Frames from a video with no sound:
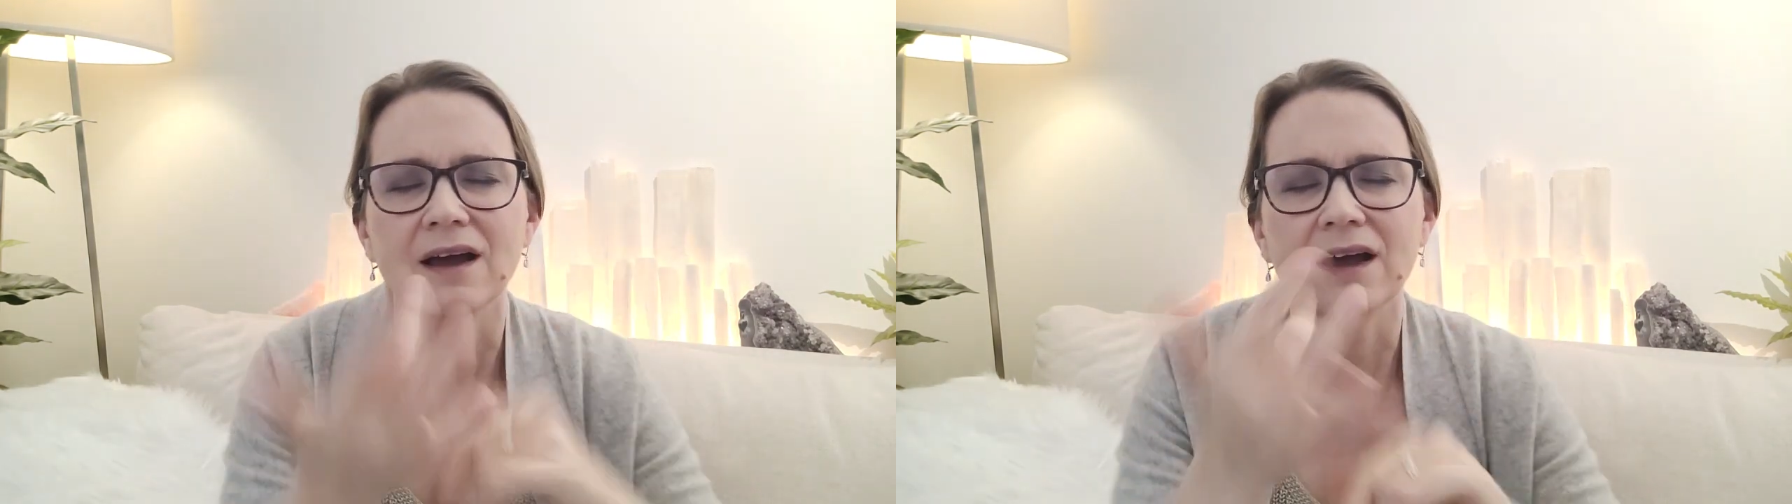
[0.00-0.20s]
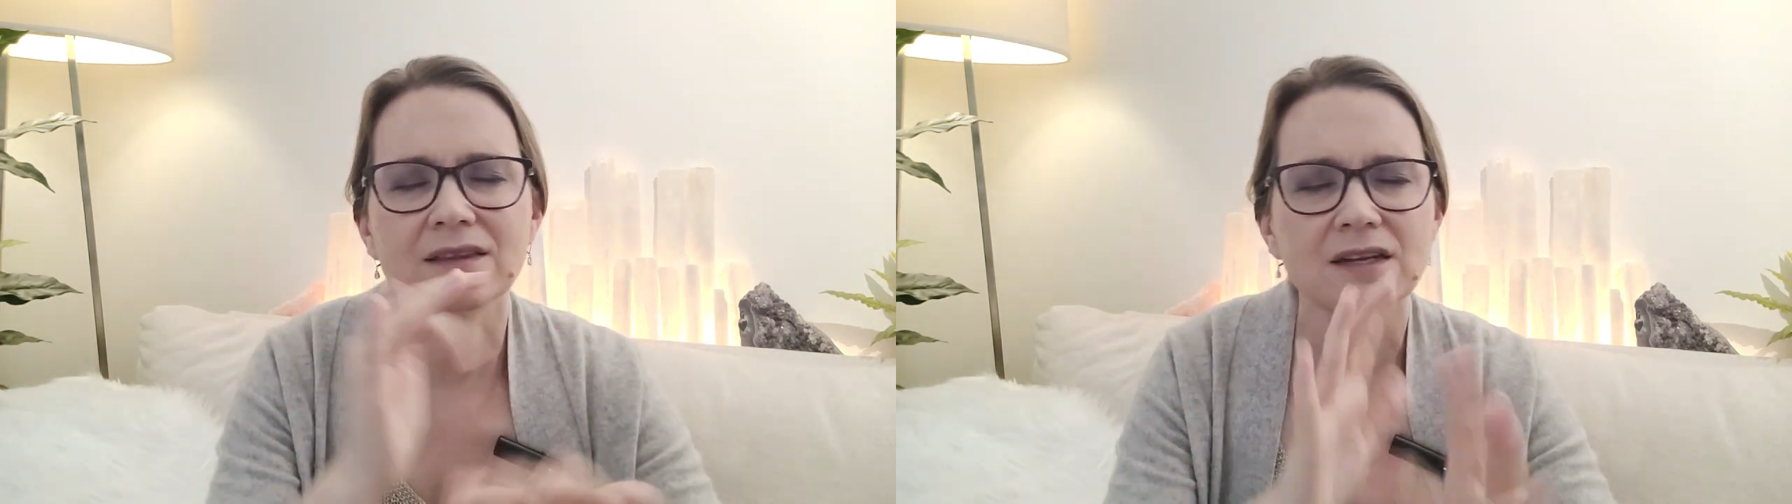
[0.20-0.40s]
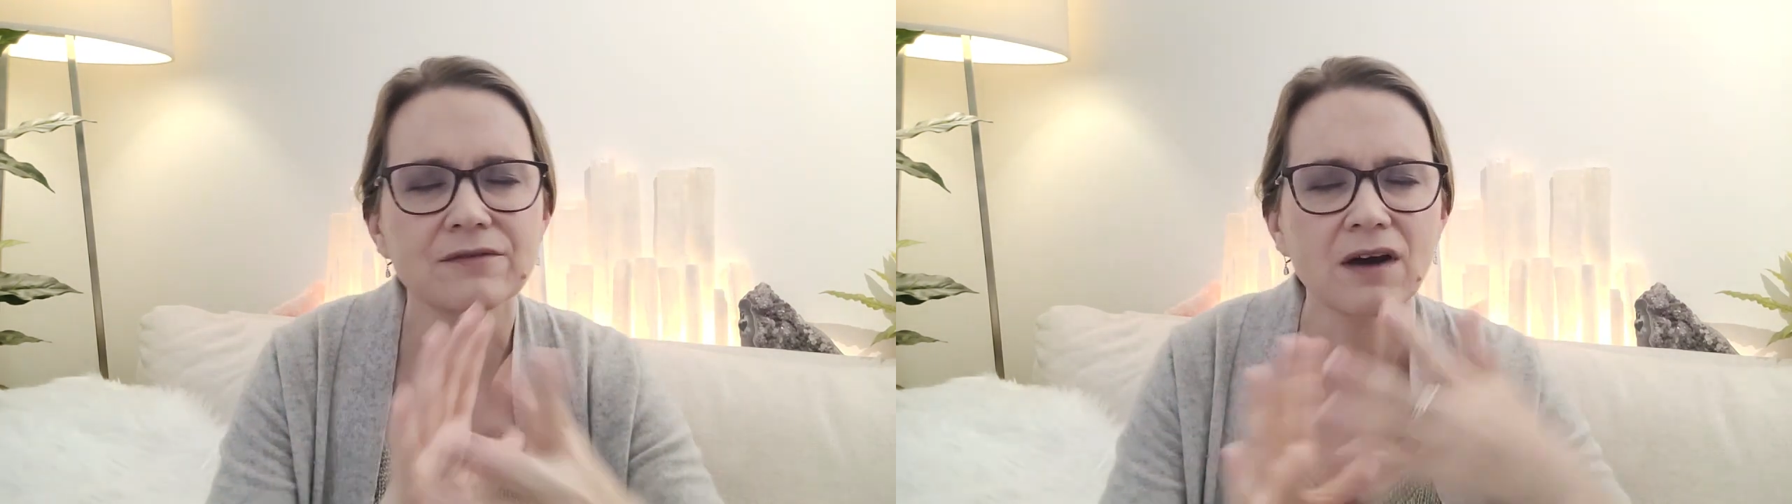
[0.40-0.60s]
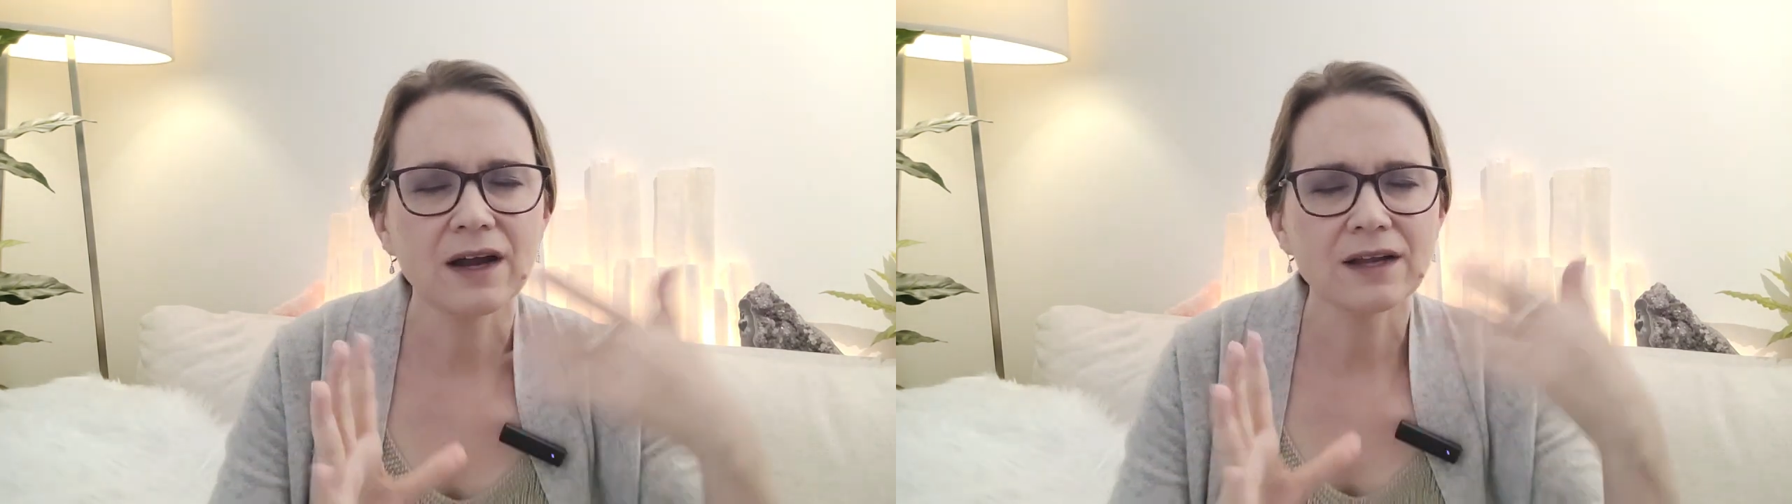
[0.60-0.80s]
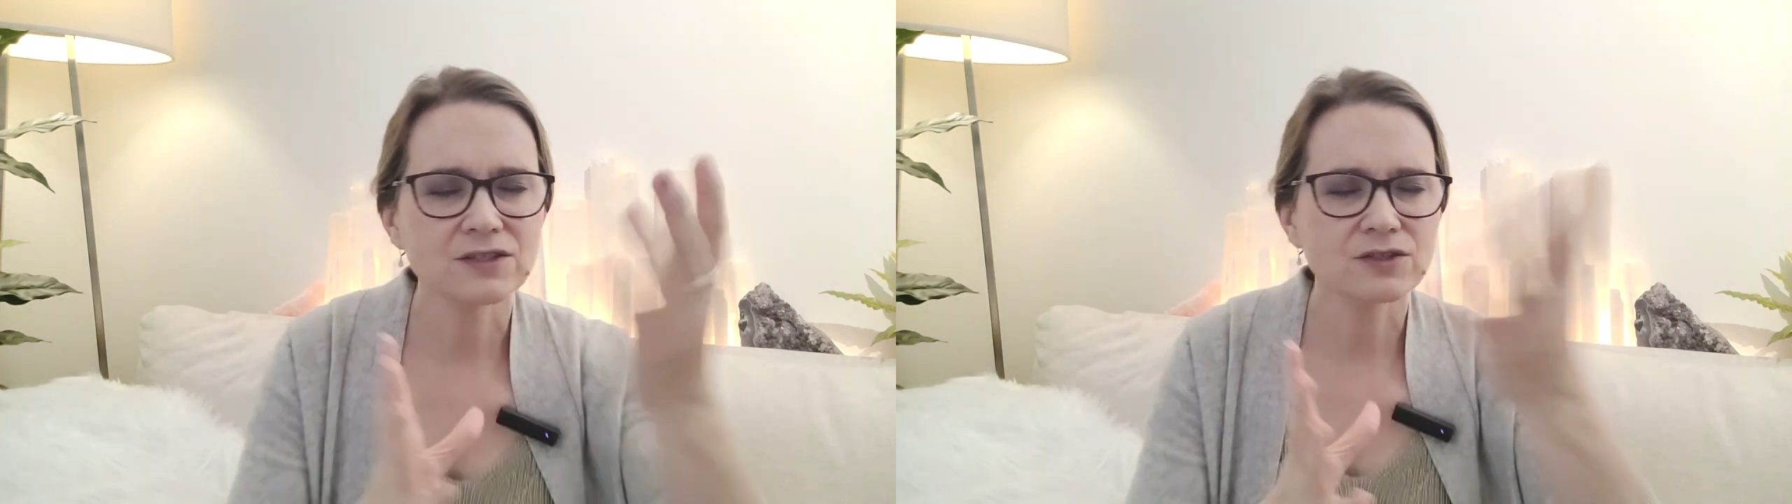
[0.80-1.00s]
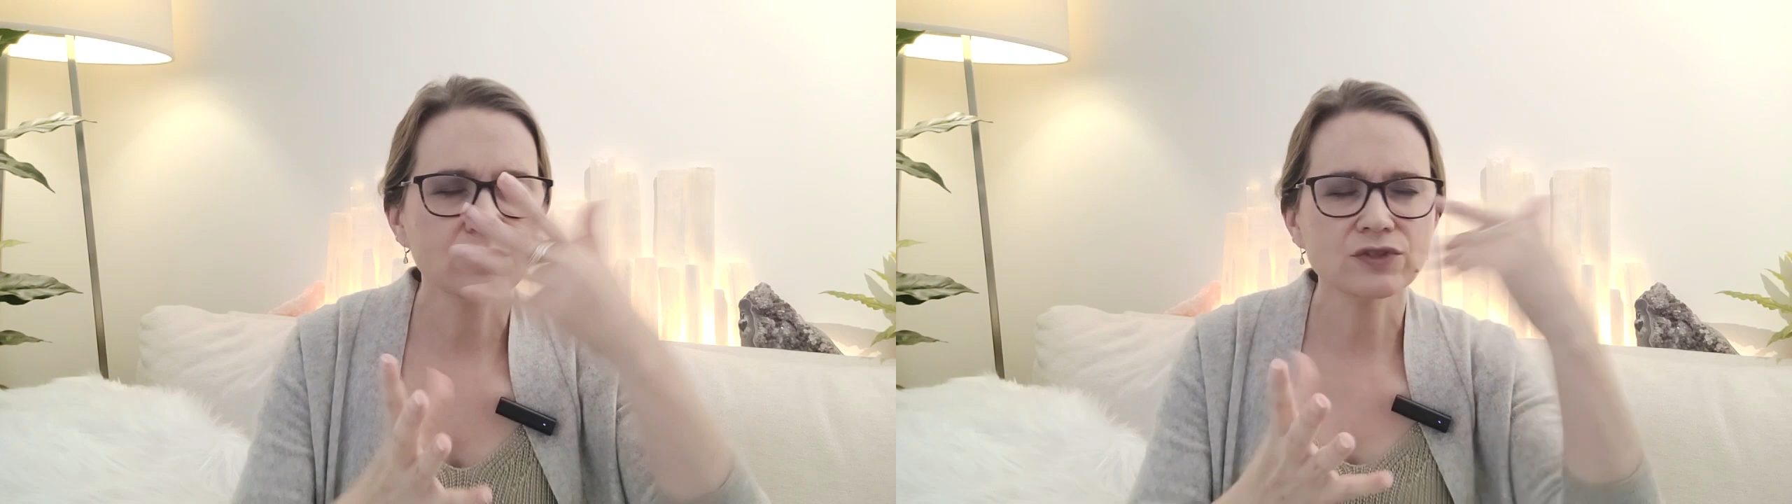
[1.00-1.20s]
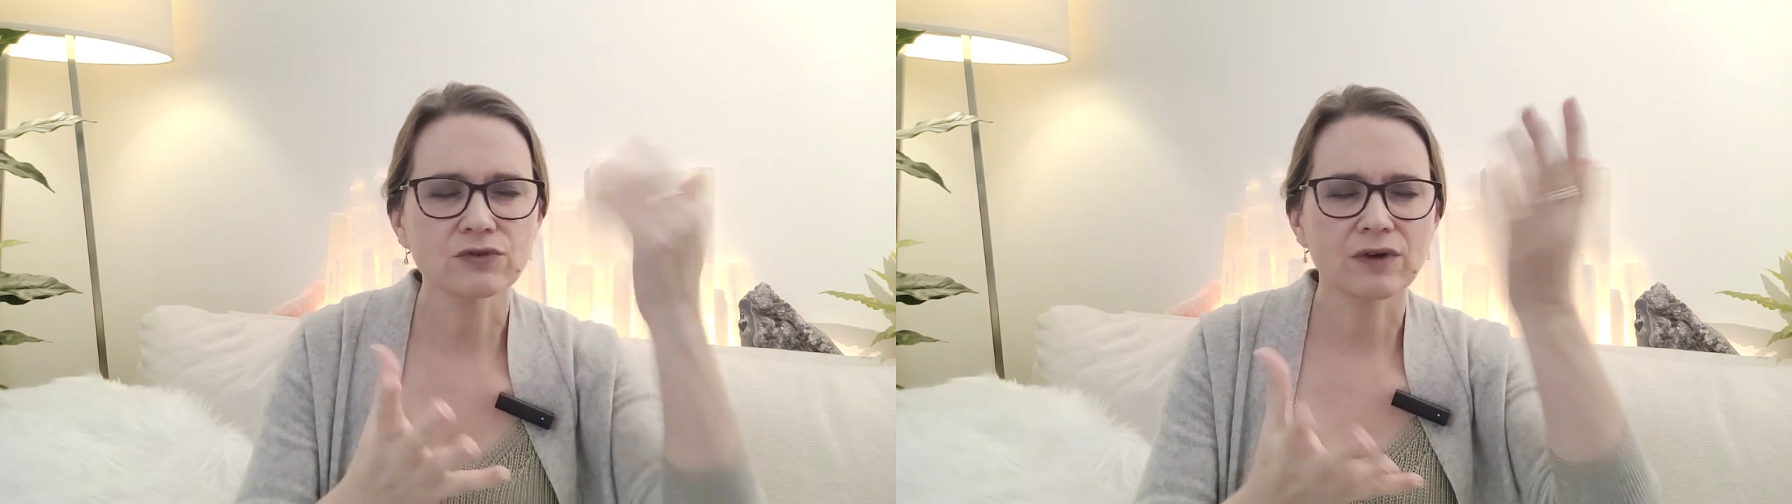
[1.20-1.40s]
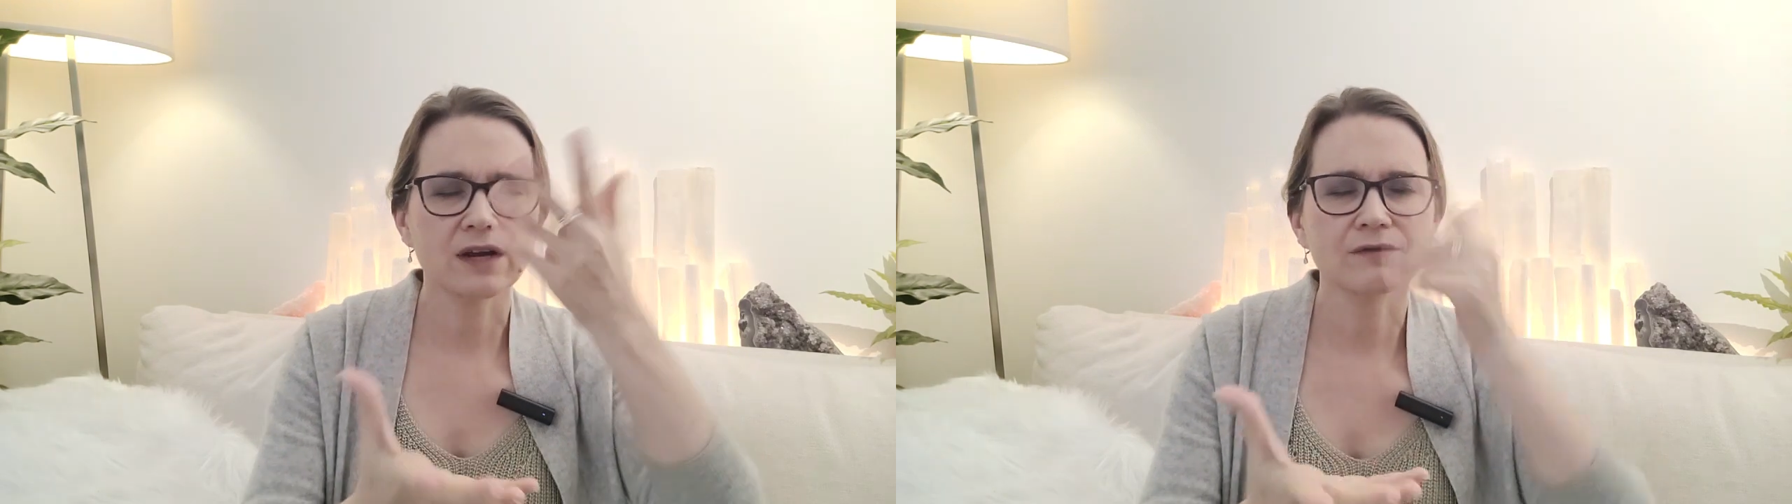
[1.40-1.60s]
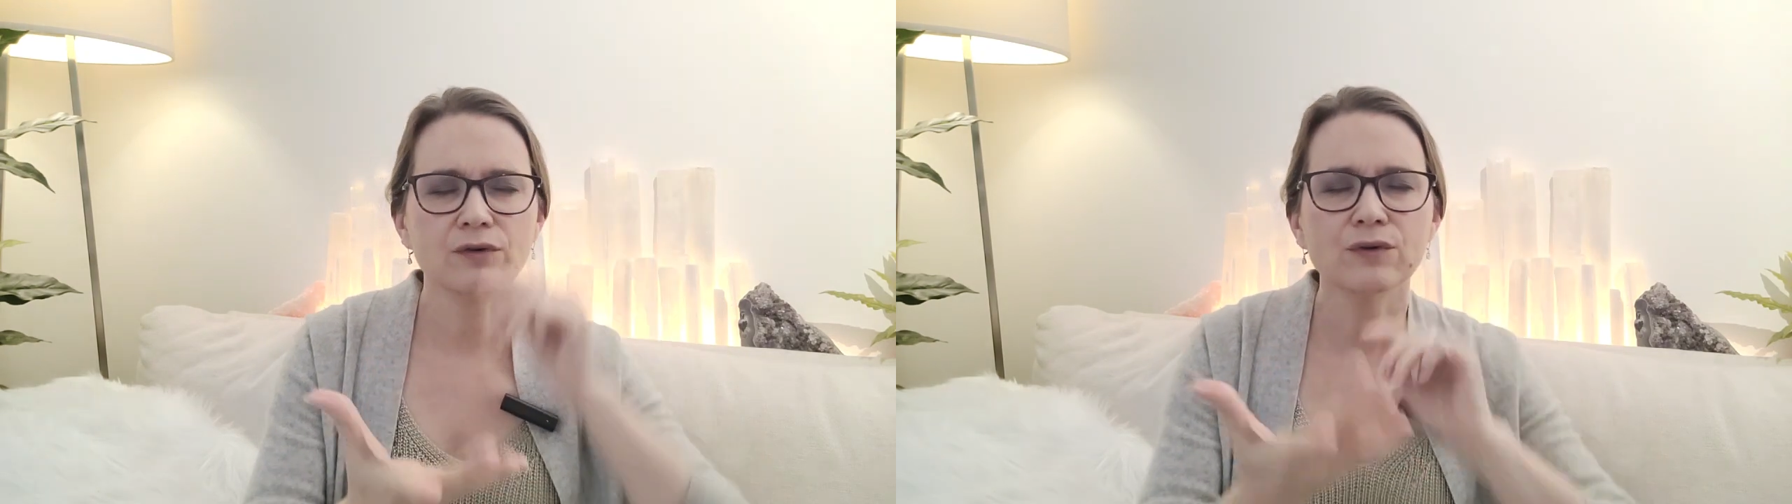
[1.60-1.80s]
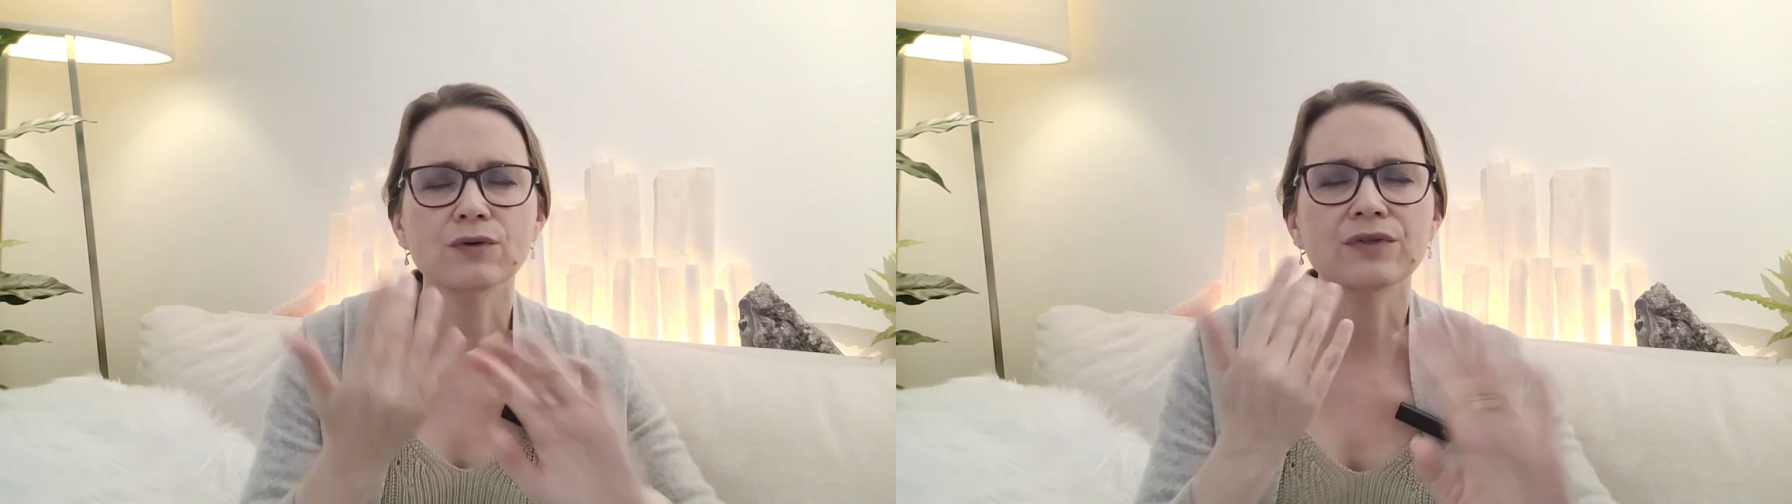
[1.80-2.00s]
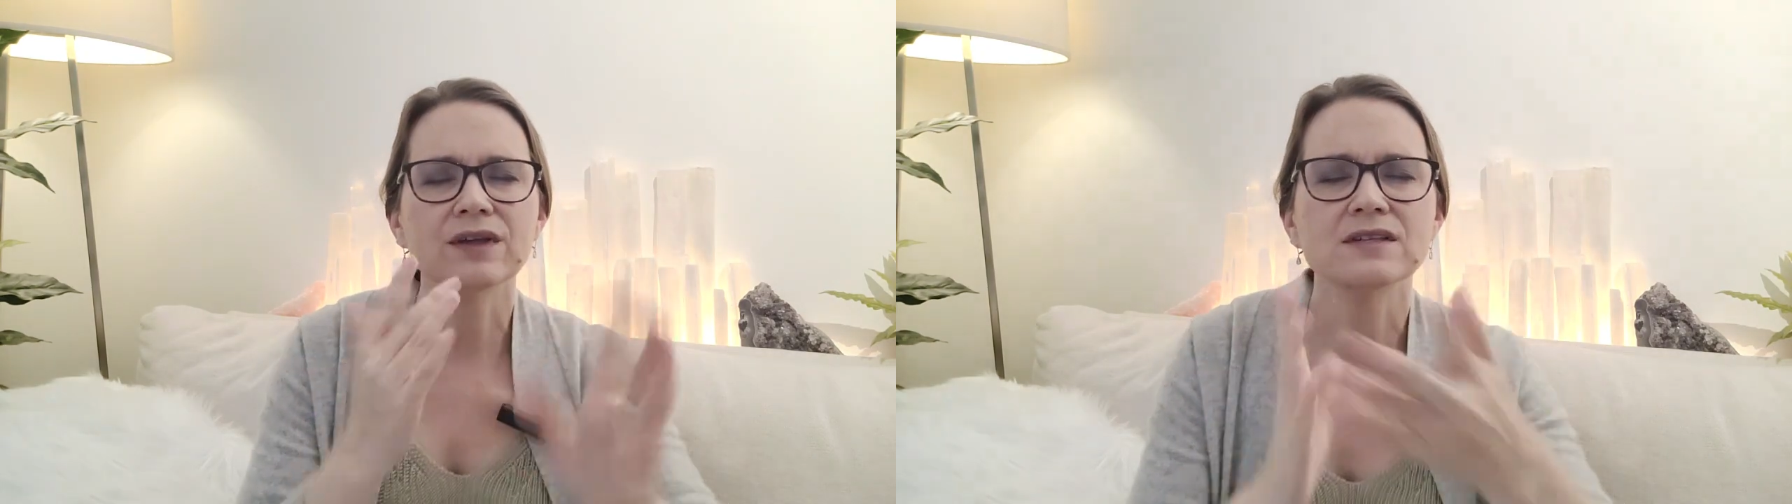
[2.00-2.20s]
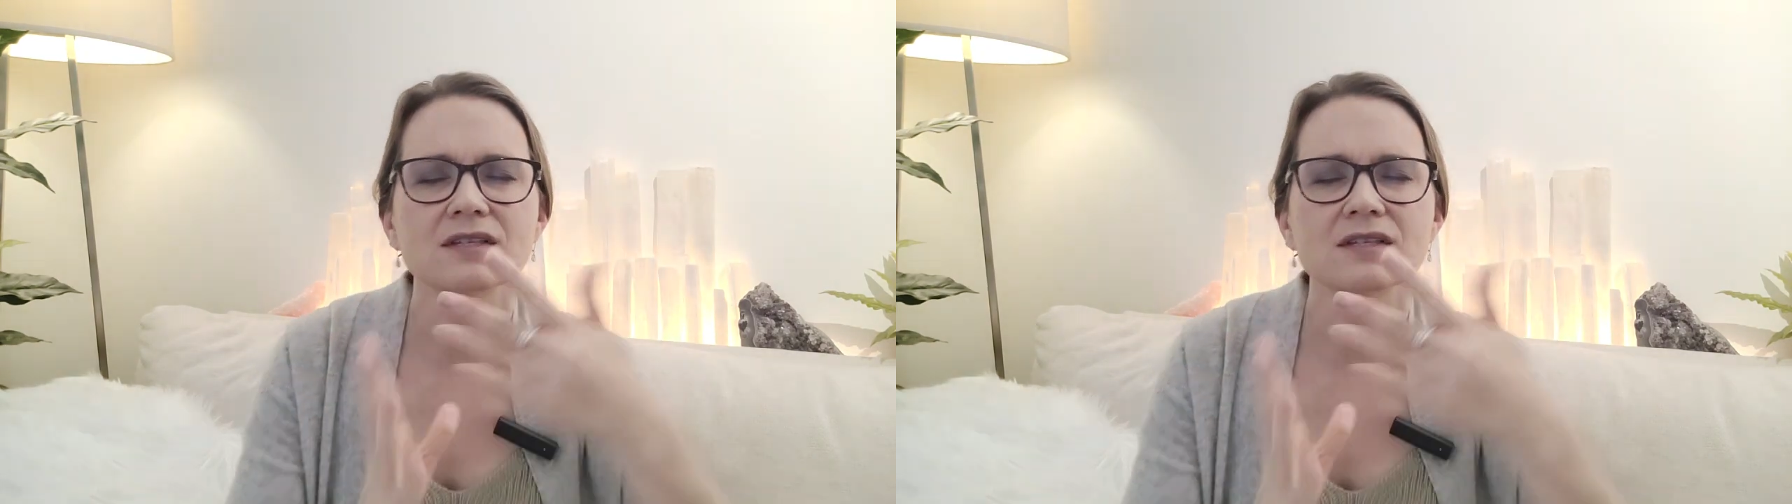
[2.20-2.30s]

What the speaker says: And the divine source creator of all things